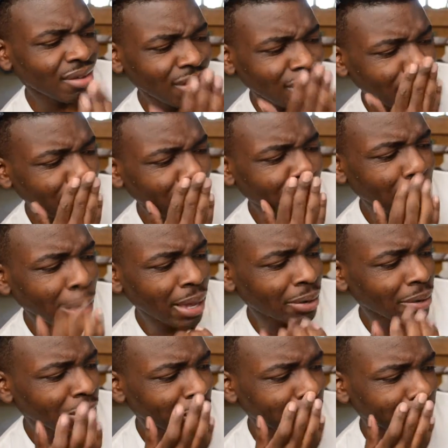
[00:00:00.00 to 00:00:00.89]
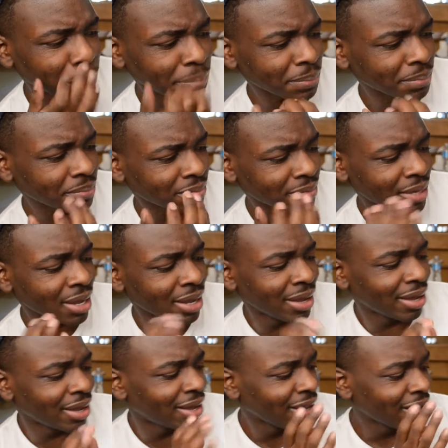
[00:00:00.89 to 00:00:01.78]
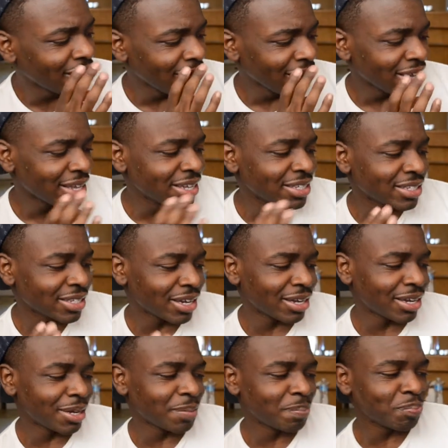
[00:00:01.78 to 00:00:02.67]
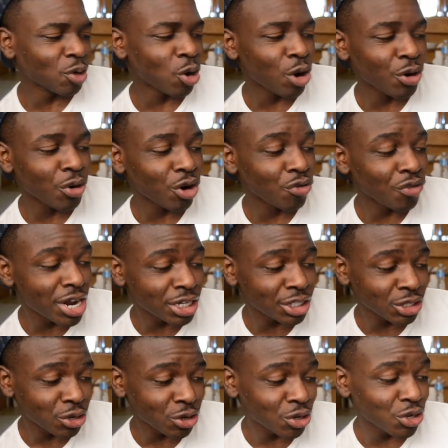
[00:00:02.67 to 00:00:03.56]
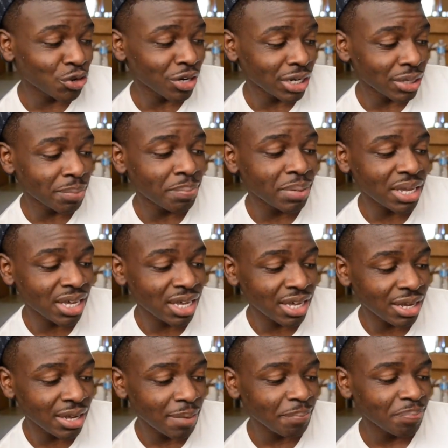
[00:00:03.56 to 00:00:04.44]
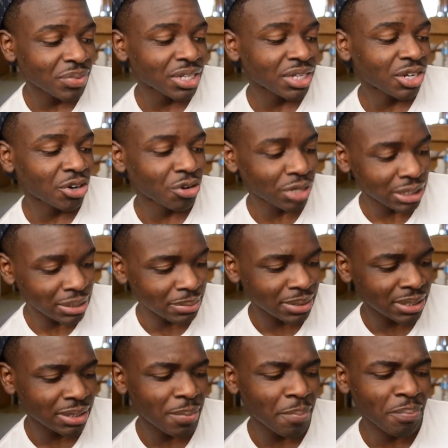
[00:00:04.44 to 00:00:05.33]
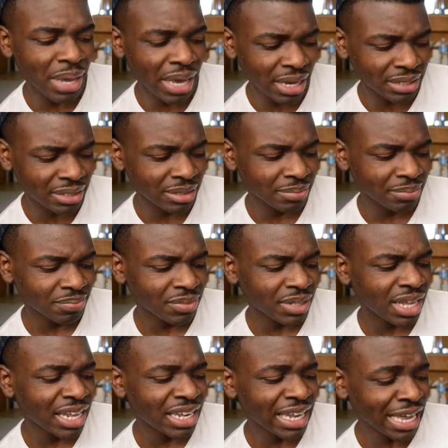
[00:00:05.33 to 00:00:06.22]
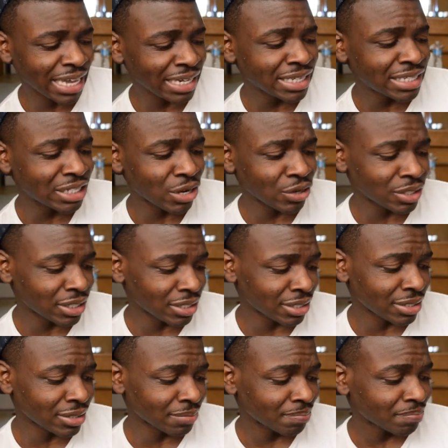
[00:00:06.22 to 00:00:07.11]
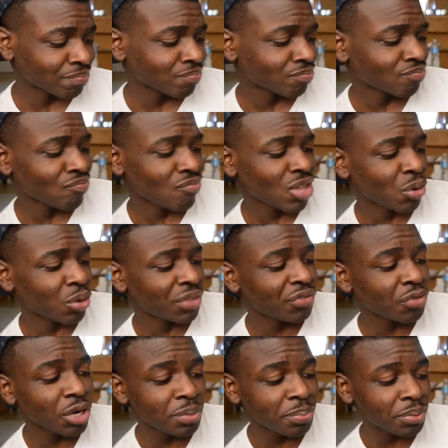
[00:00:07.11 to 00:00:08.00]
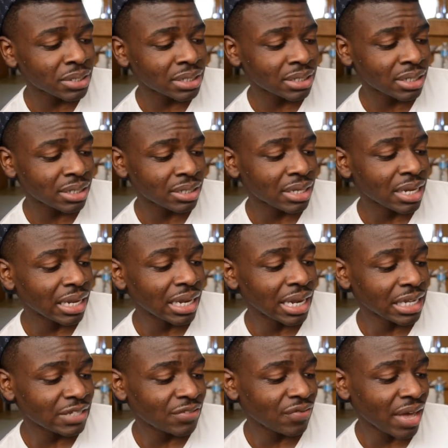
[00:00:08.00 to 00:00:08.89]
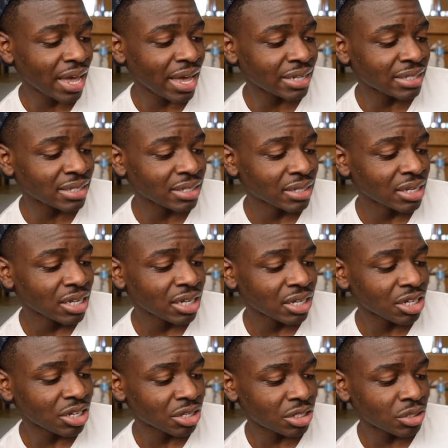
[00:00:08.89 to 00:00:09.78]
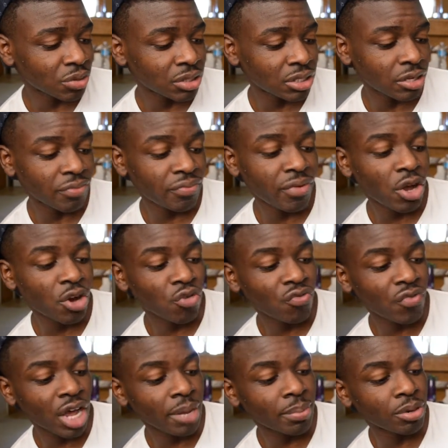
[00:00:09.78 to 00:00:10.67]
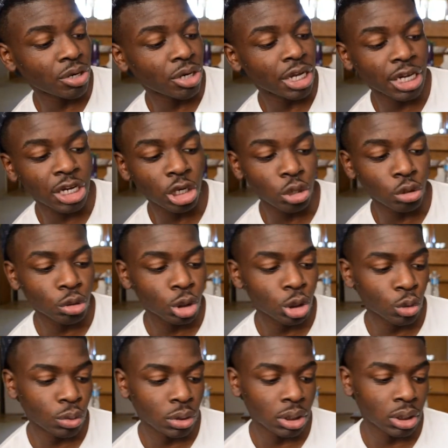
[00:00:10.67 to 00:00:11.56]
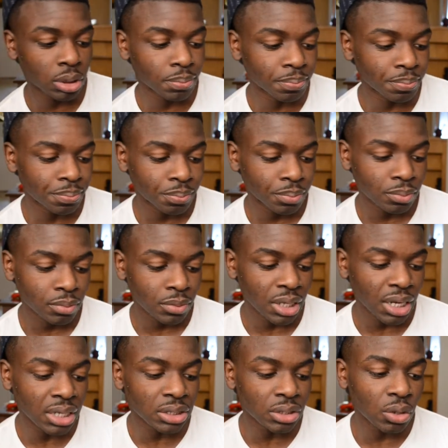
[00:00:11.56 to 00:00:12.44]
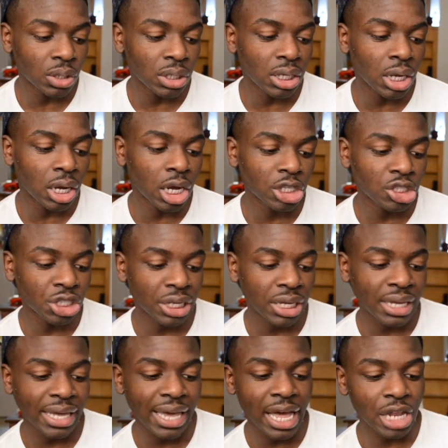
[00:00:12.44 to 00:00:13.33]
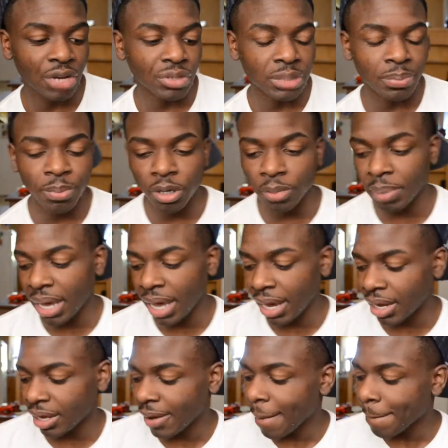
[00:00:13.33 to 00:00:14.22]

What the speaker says: I don't know. Is original green pea crisps baked, lightly salted, with 40% less fat, good source of fiber, and low sodium. And it's only 100 calories per pack.